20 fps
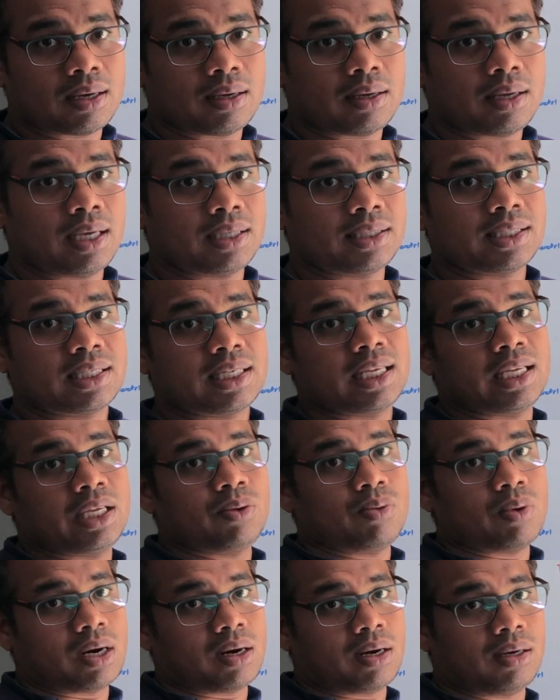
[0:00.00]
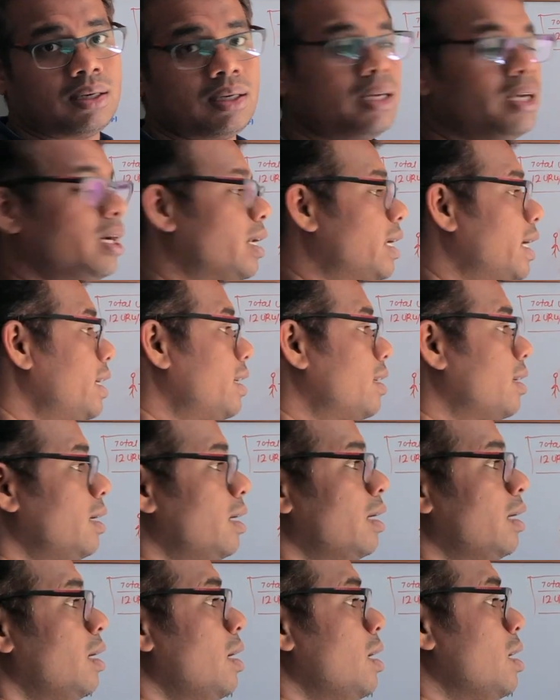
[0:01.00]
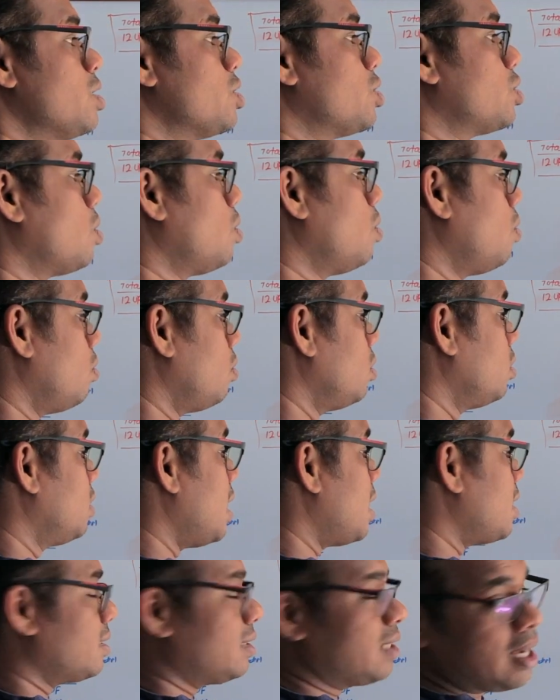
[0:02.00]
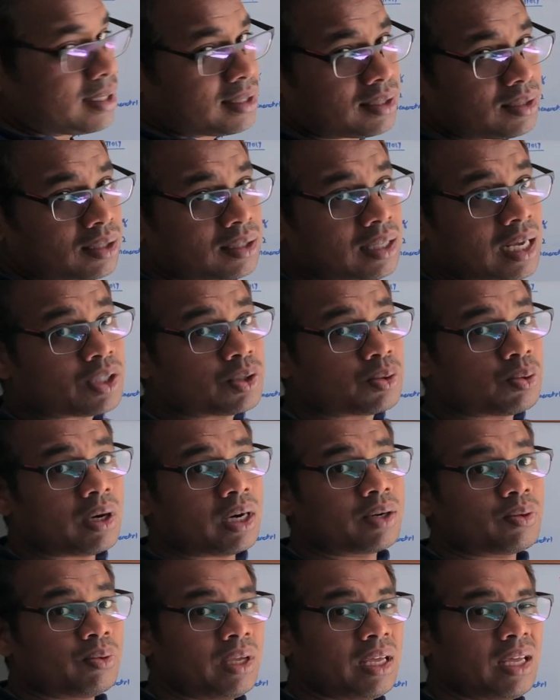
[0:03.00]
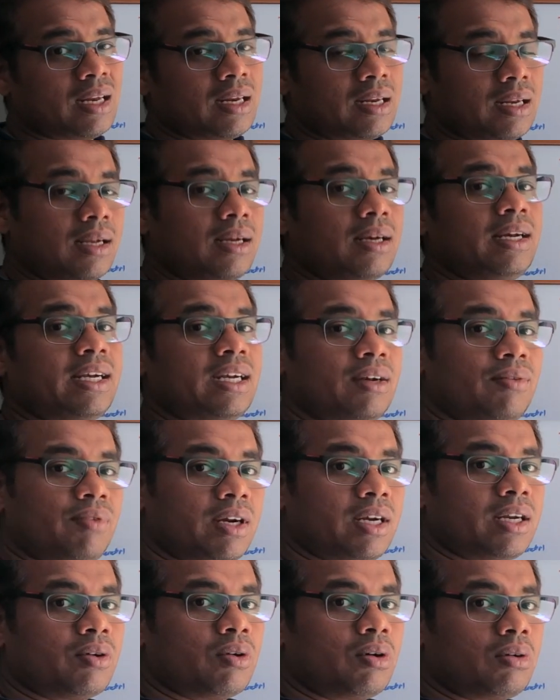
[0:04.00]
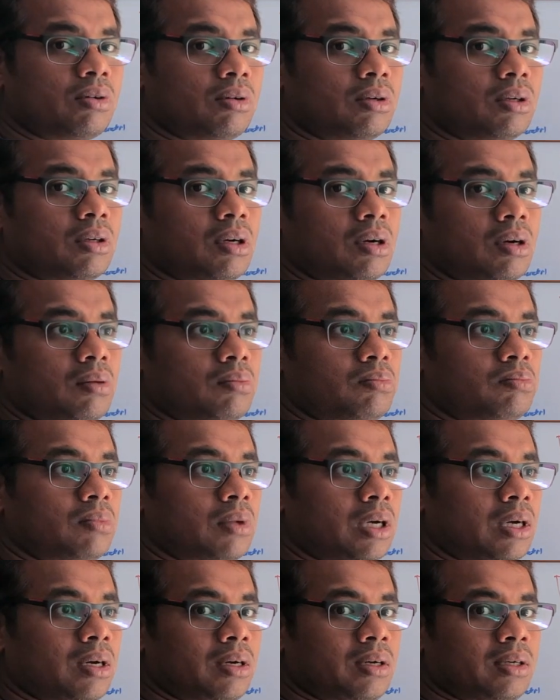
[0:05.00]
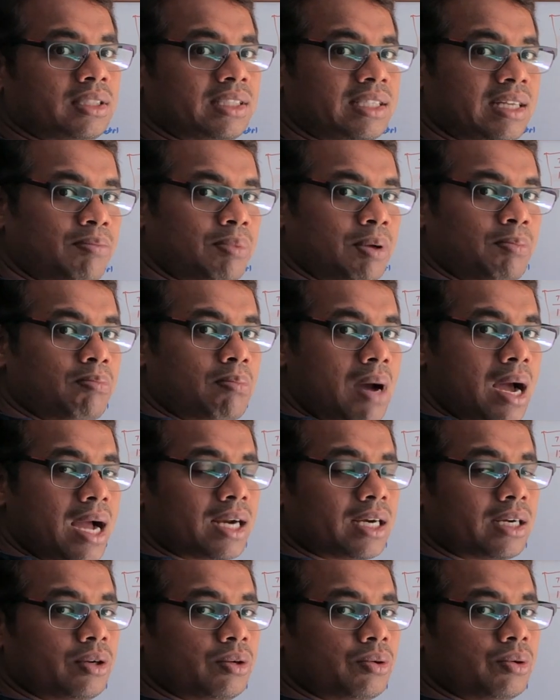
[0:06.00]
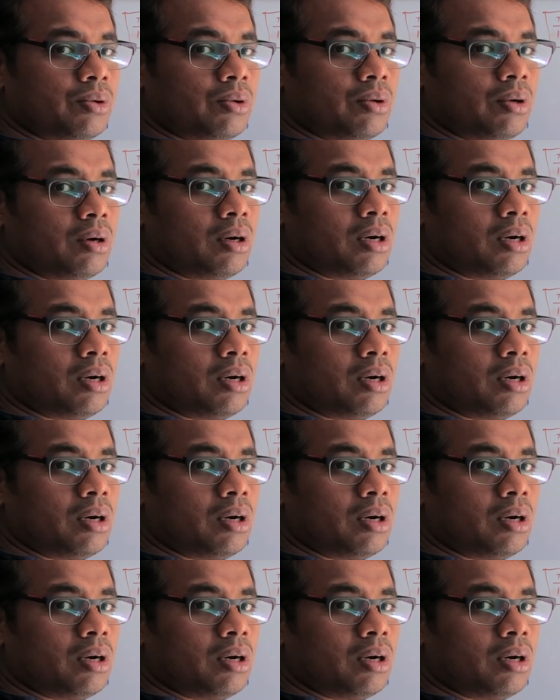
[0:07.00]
existing URL, right? So that's what we are little bit stepping back to